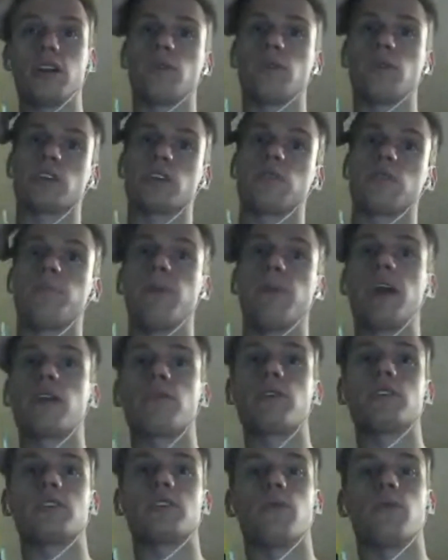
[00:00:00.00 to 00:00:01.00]
That was like the main
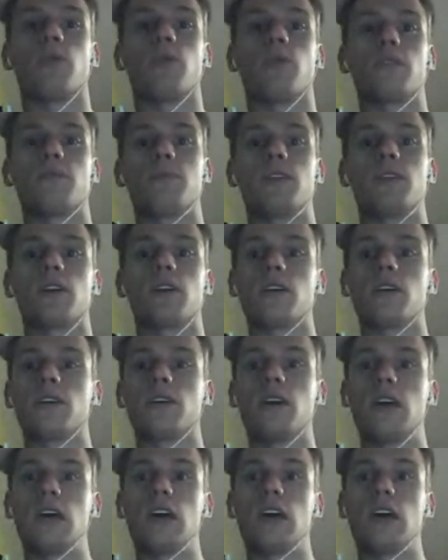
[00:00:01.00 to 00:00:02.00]
reason I wanted to be
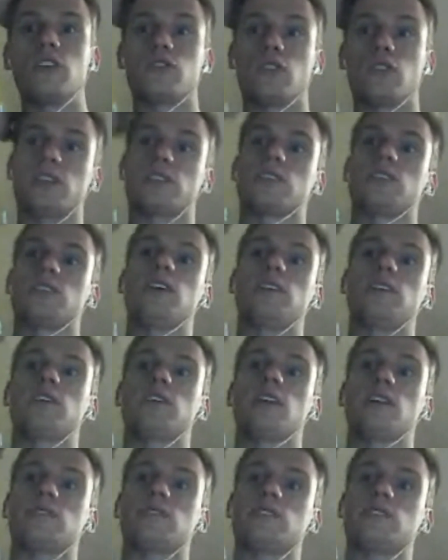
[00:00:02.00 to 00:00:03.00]
there. So I listened to
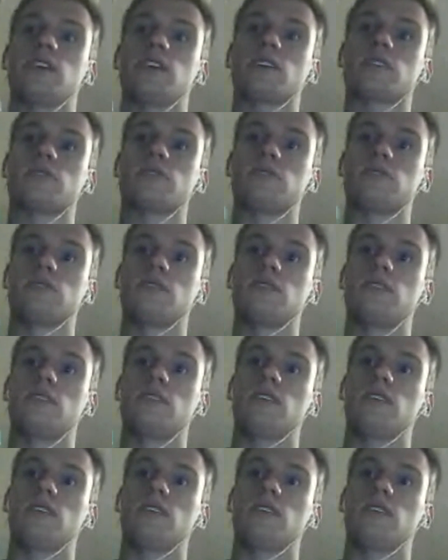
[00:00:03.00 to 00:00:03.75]
his set at 6.